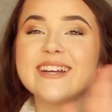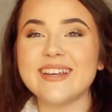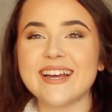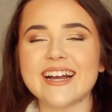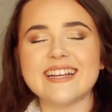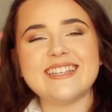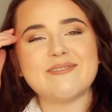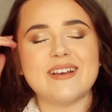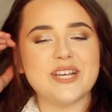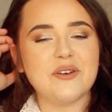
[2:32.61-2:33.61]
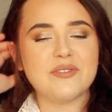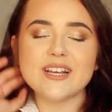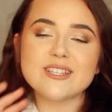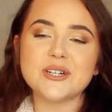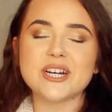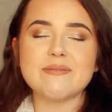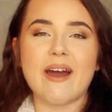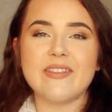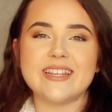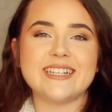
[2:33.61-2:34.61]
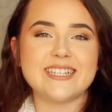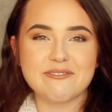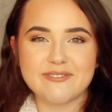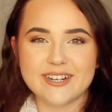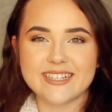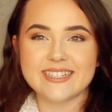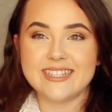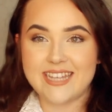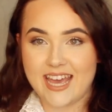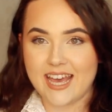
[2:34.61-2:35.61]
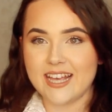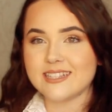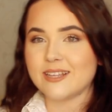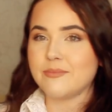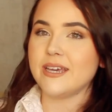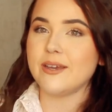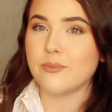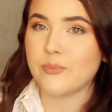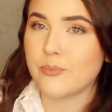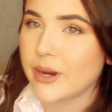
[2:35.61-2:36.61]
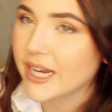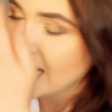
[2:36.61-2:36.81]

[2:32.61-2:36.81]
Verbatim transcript: genuinely can't contain myself. Let's talk about the different tiers. Let me, we're